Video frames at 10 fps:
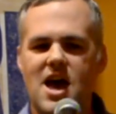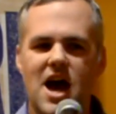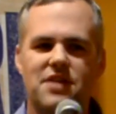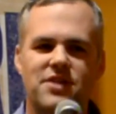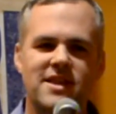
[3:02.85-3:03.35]

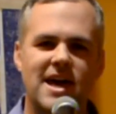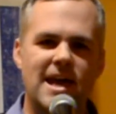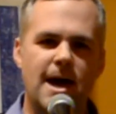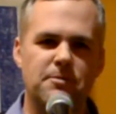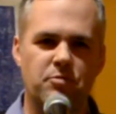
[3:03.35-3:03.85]
I think that
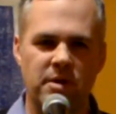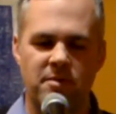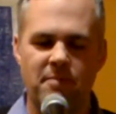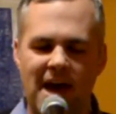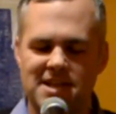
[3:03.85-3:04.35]
helped bring
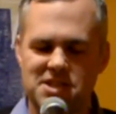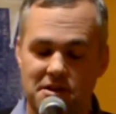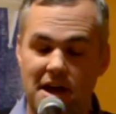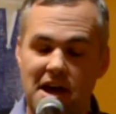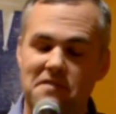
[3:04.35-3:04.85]
me back to
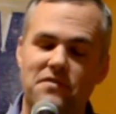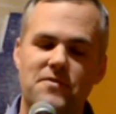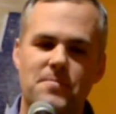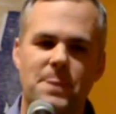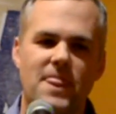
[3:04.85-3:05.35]
life.
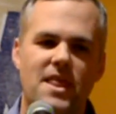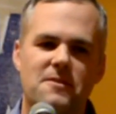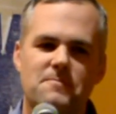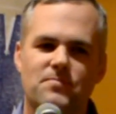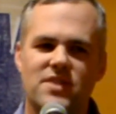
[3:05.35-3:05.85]

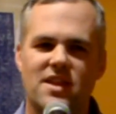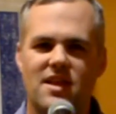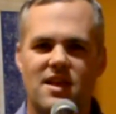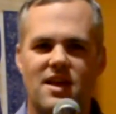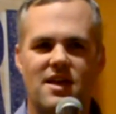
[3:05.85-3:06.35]

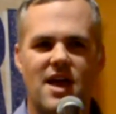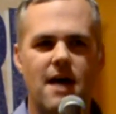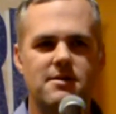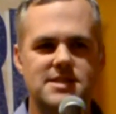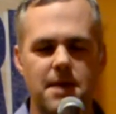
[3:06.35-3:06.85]

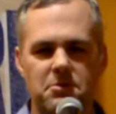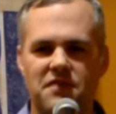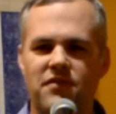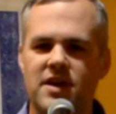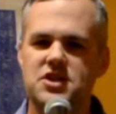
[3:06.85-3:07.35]
I was able
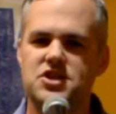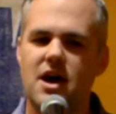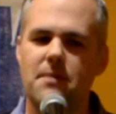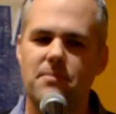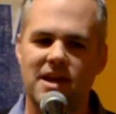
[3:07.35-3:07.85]
to finish
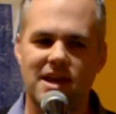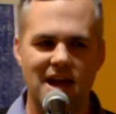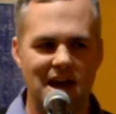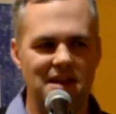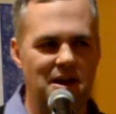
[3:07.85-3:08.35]
up and get
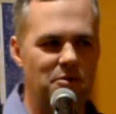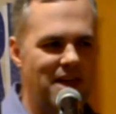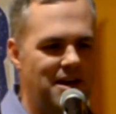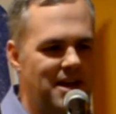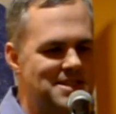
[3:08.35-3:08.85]
out of there
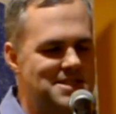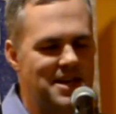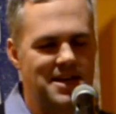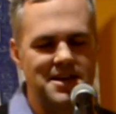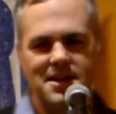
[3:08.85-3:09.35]
without
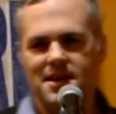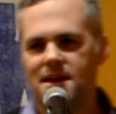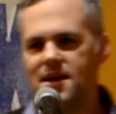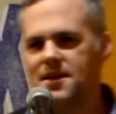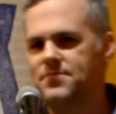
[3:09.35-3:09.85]
incident.
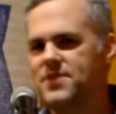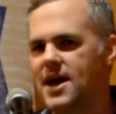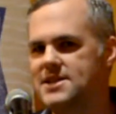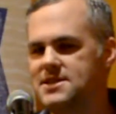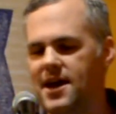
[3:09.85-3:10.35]

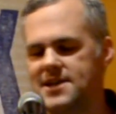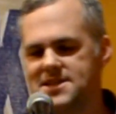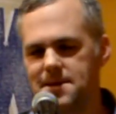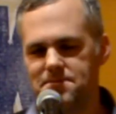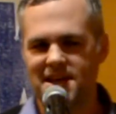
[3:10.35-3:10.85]
I, I
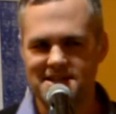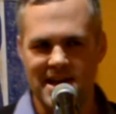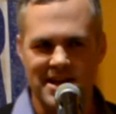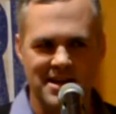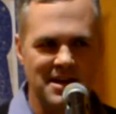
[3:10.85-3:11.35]
tipped the
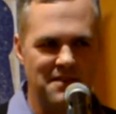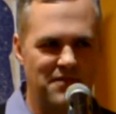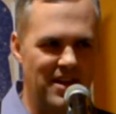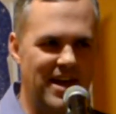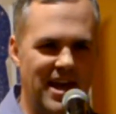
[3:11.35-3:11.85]
attendant. I
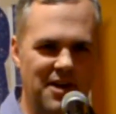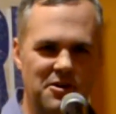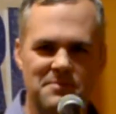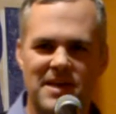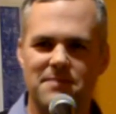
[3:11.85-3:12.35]
felt like I
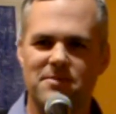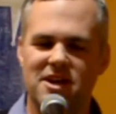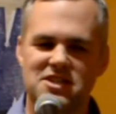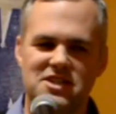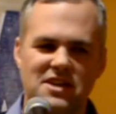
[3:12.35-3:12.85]
owed him that
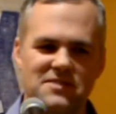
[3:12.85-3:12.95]
much.